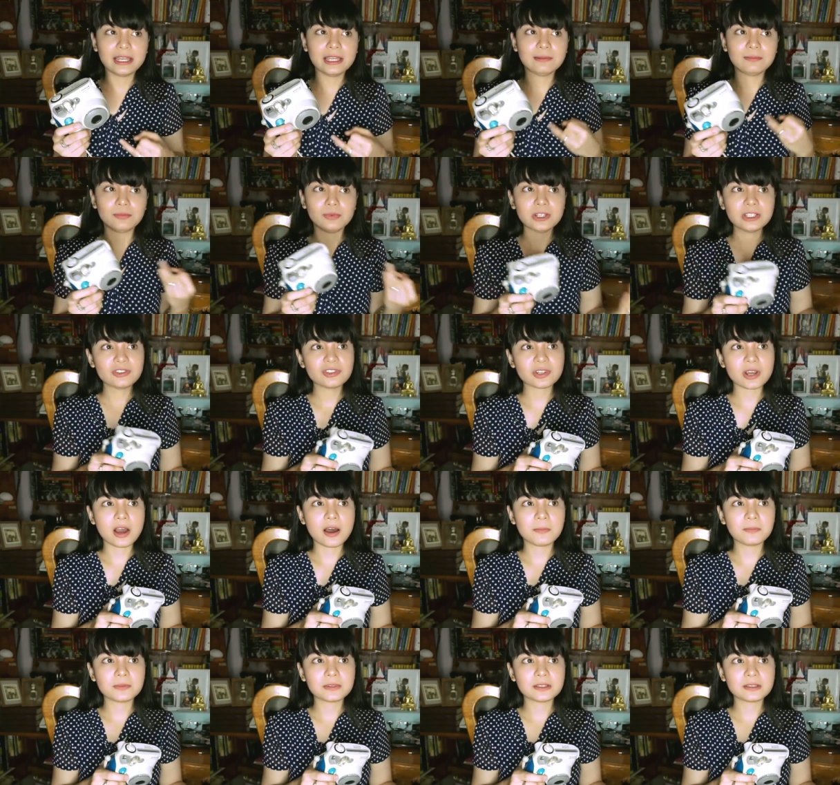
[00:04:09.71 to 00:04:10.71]
in print
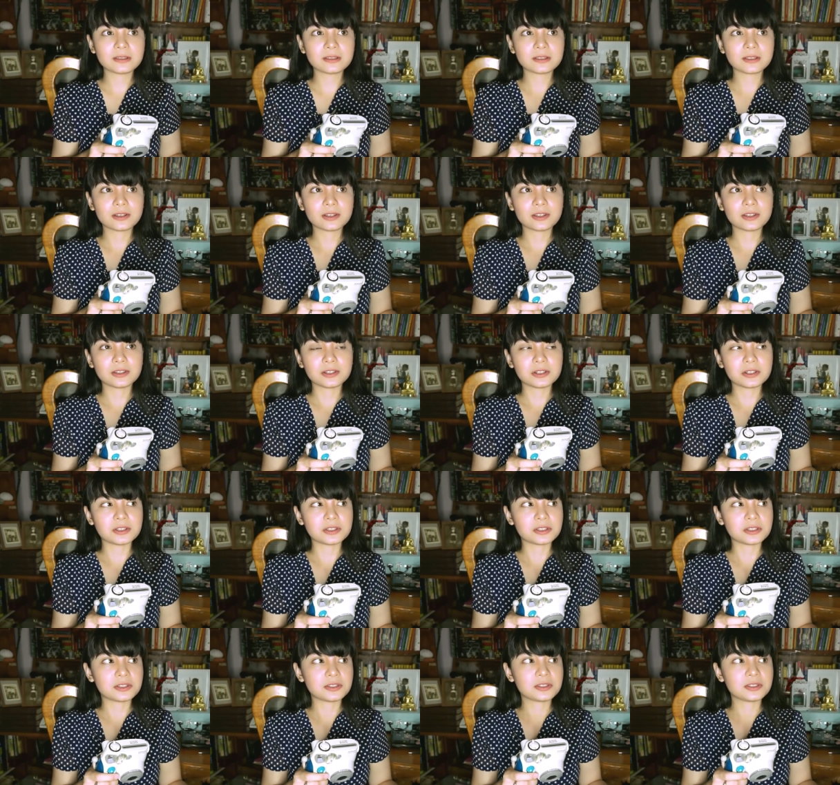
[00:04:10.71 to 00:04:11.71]
shops
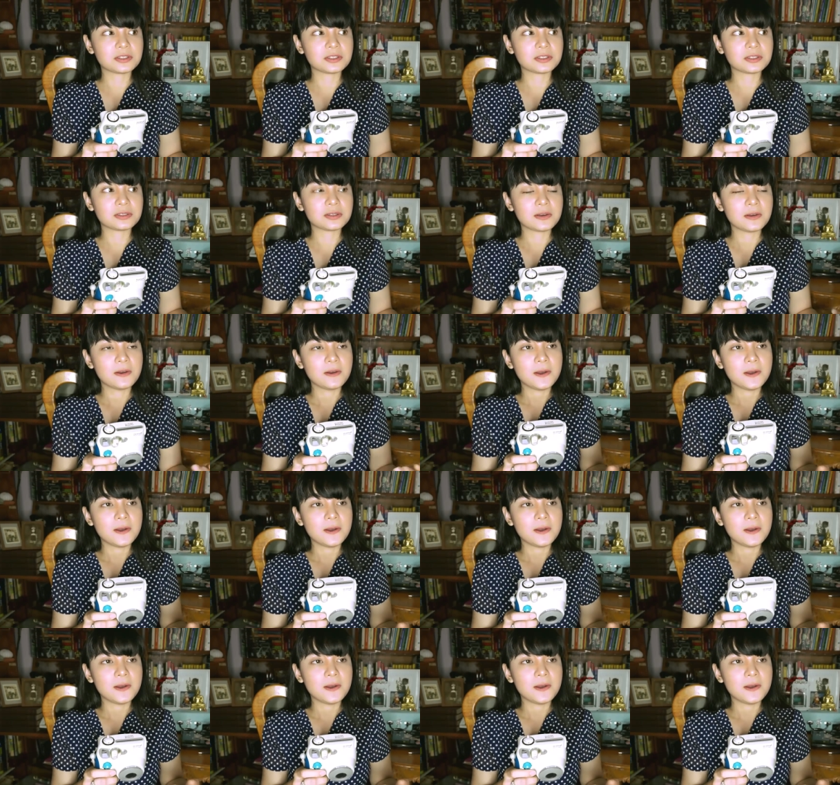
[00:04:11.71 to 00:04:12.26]
because,